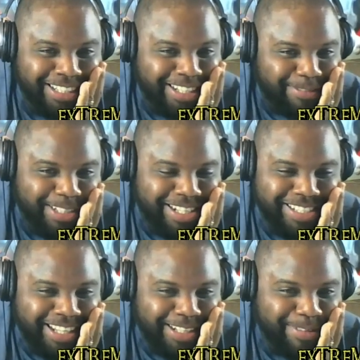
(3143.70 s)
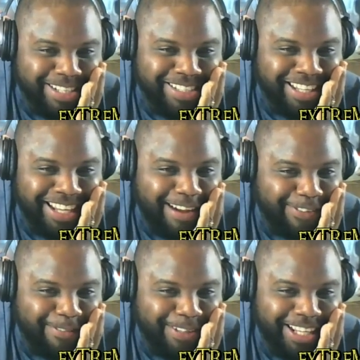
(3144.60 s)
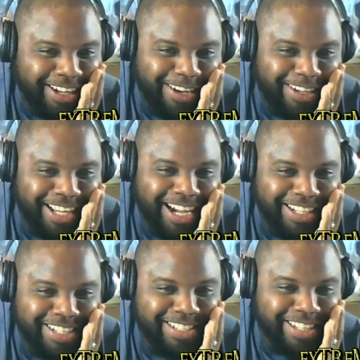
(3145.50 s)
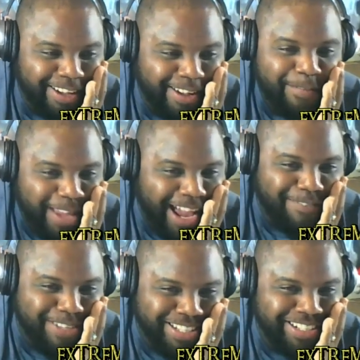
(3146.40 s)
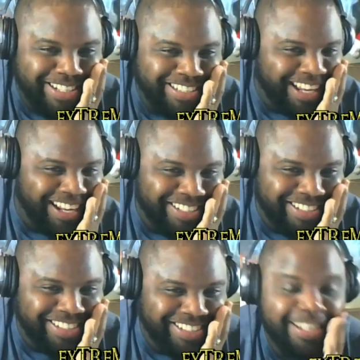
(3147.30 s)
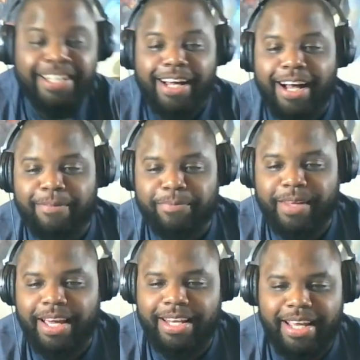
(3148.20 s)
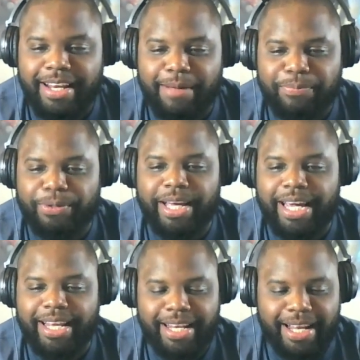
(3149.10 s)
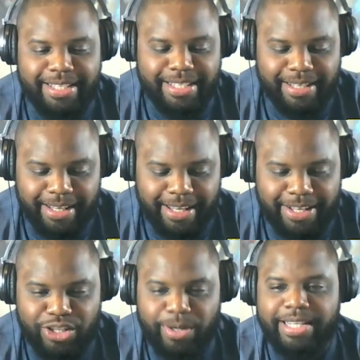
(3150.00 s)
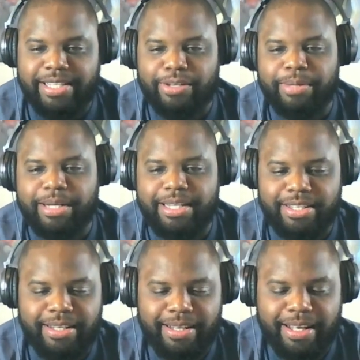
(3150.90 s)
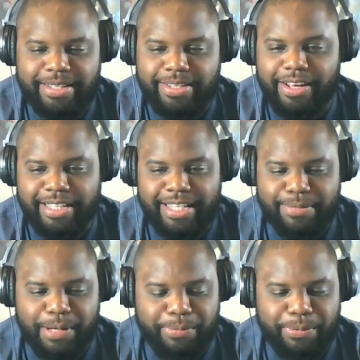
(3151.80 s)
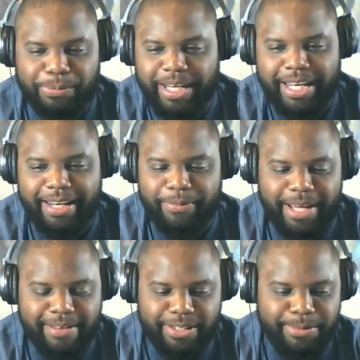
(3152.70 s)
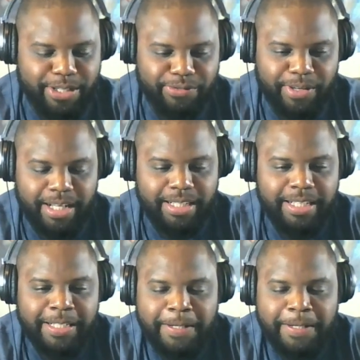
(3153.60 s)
it, but it's like the best thing ever. I'm like, oh, God, this is like half as good as sex. Um, and, and I play it, and I just enjoy it so much, and I talk to these people playing it, and we have so much fun.